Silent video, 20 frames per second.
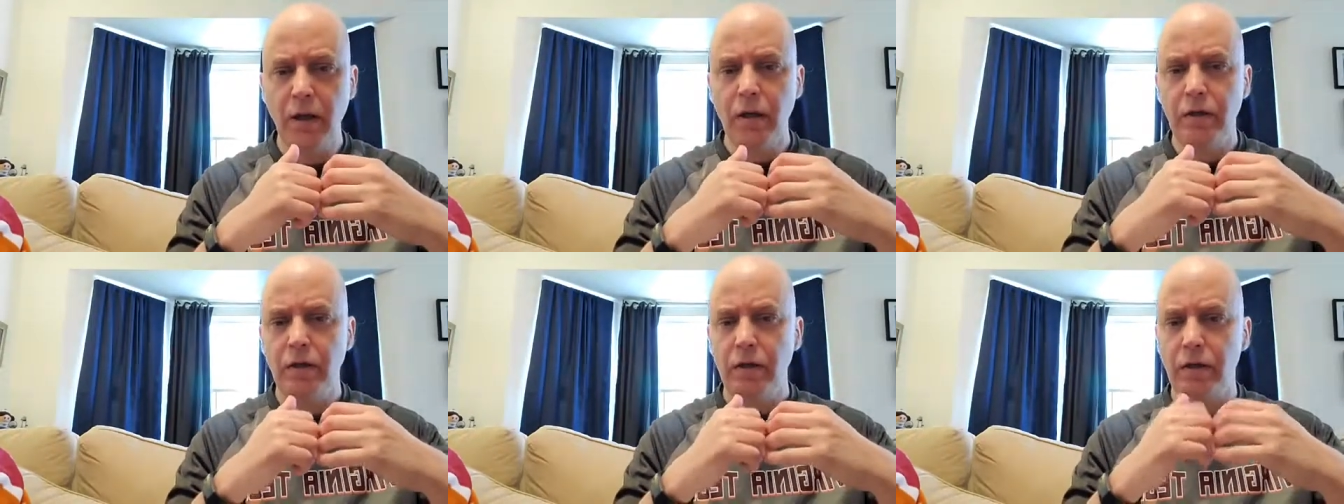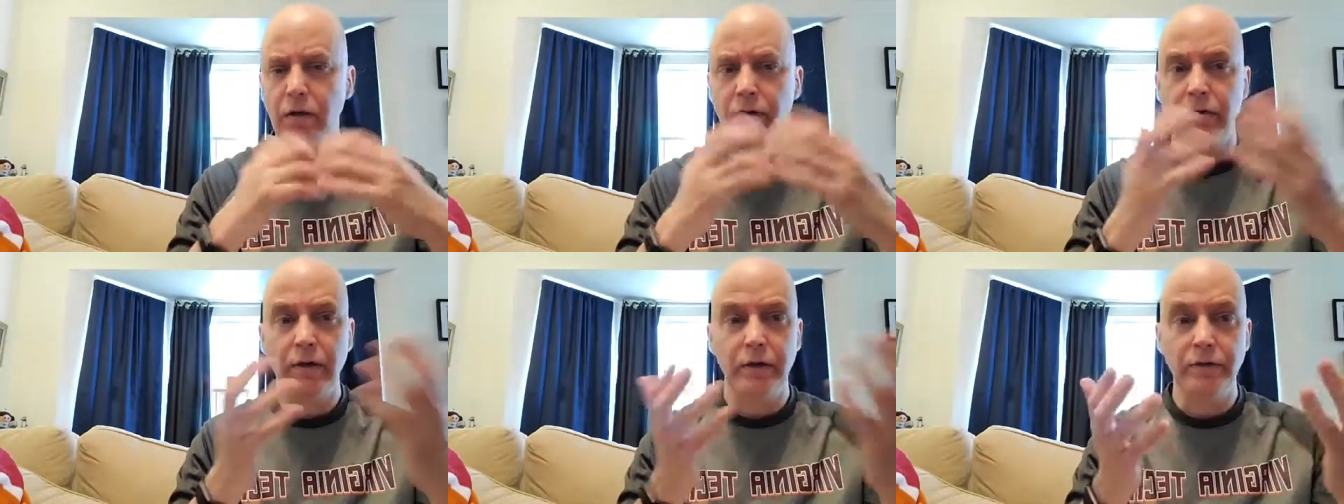
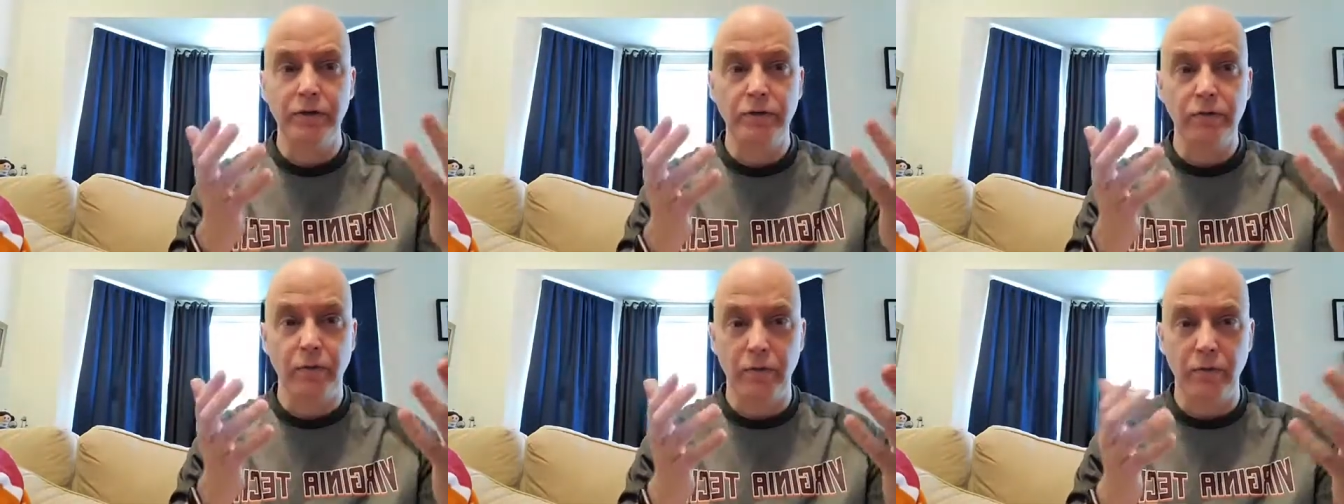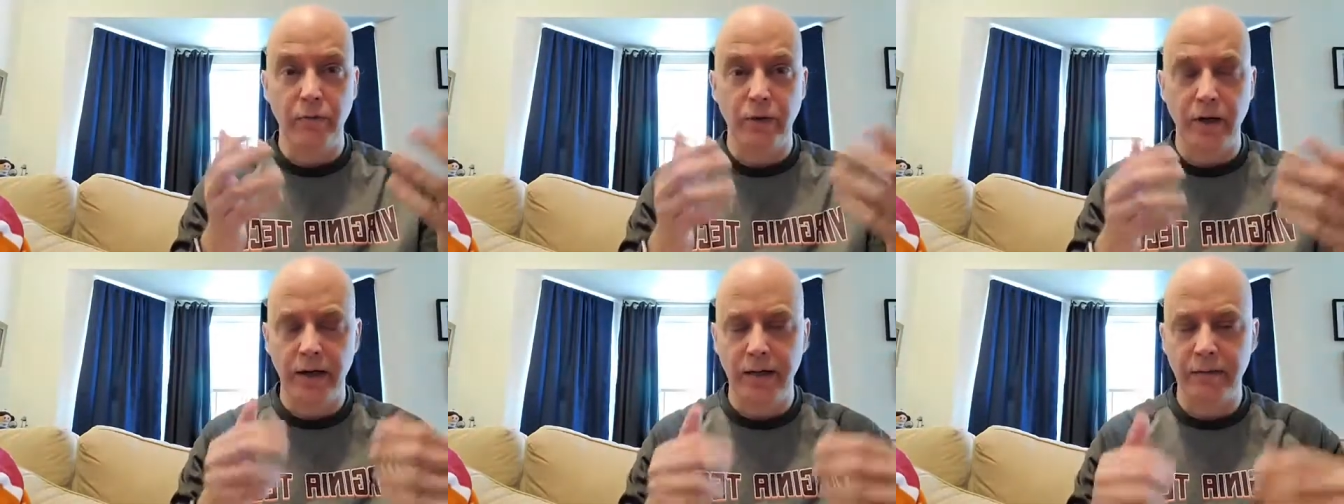They just won't
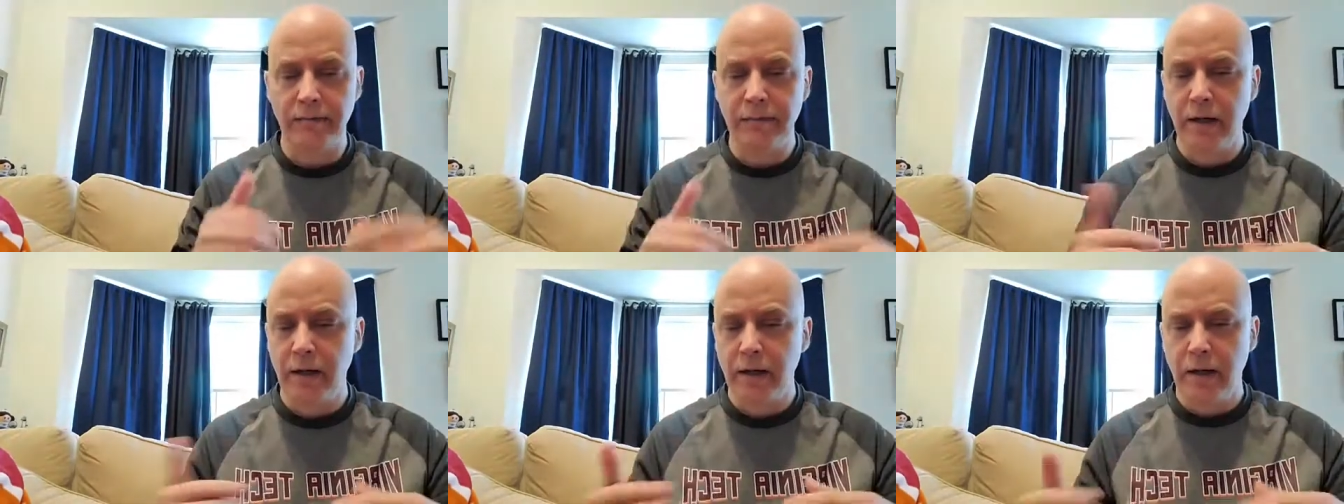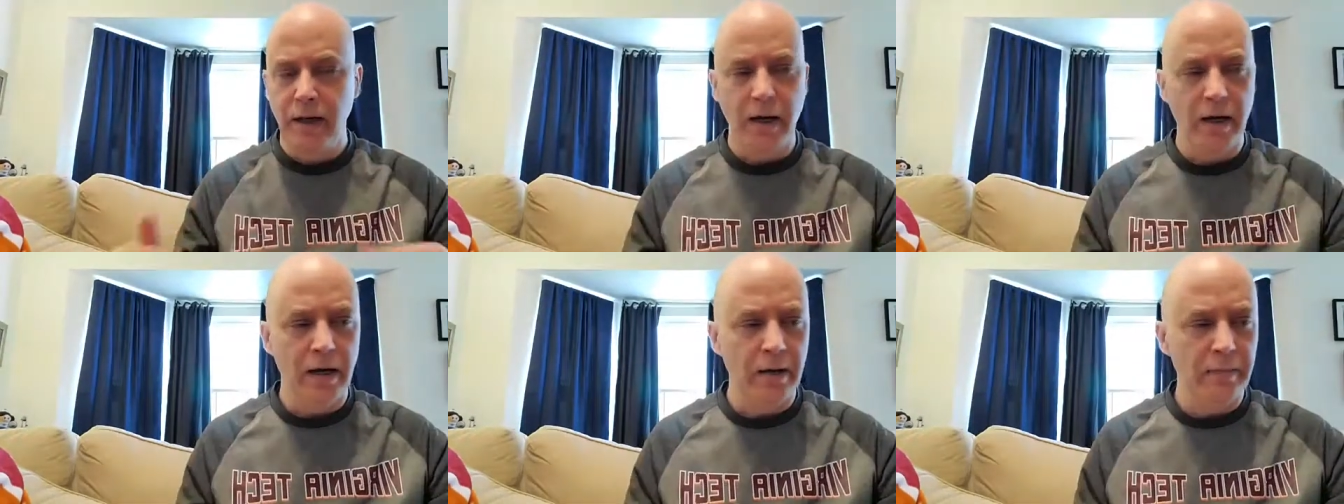write.
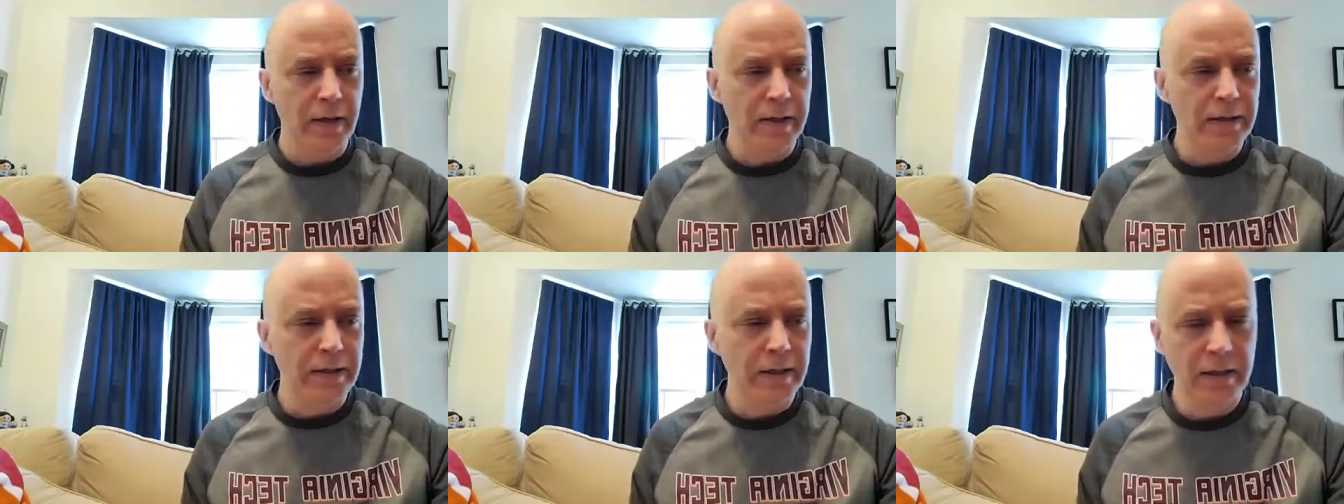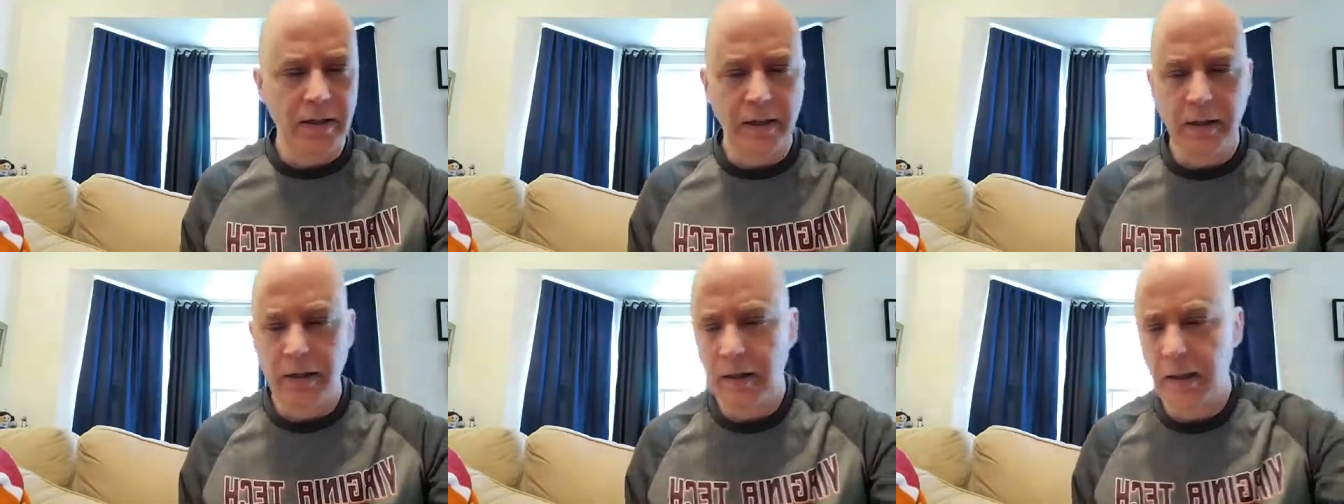I did
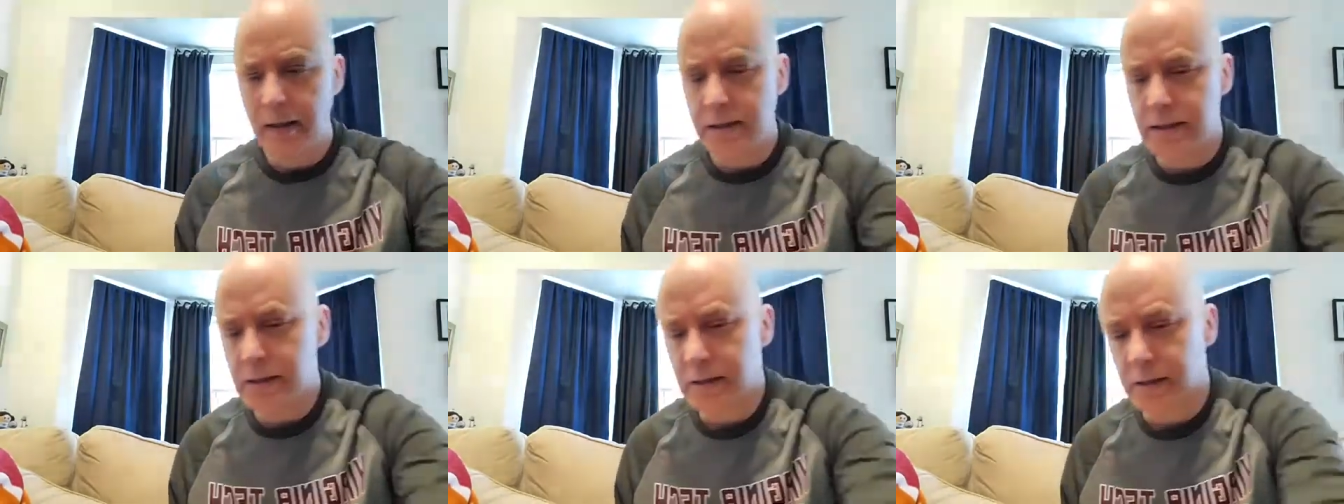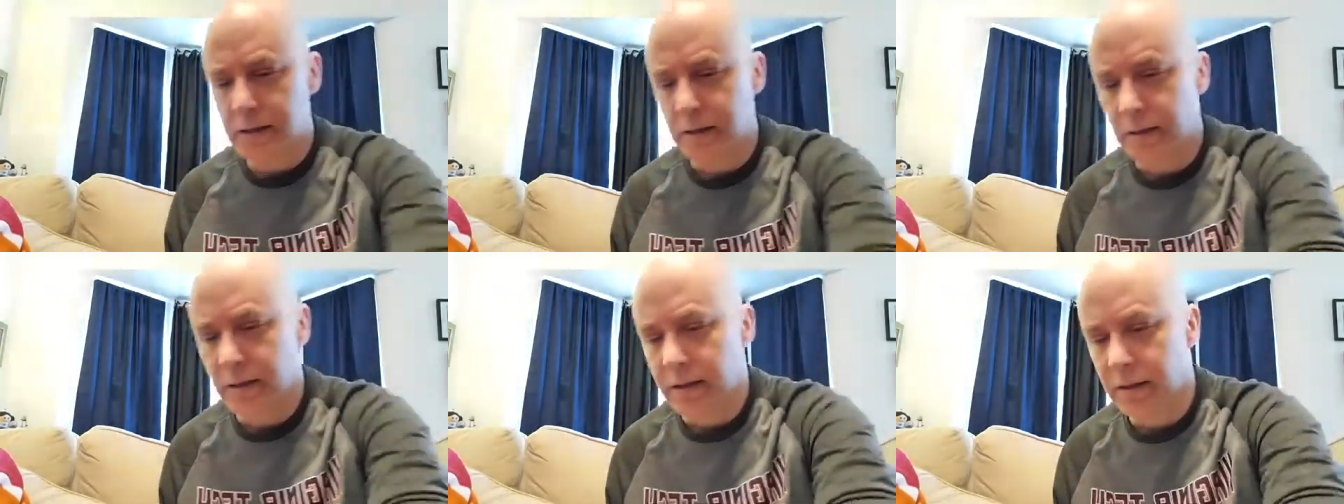a
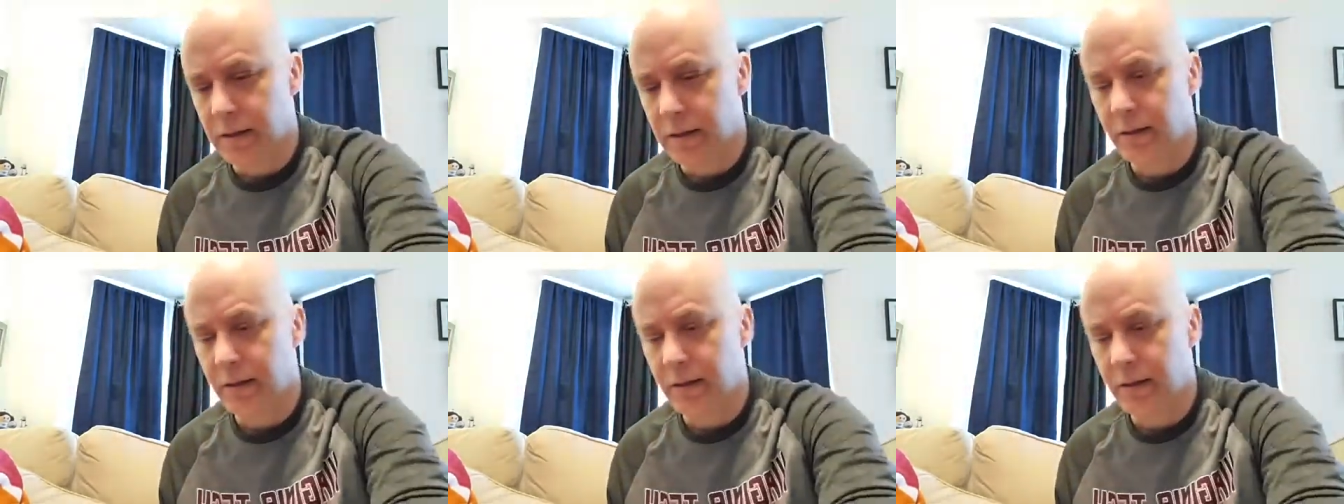lesson,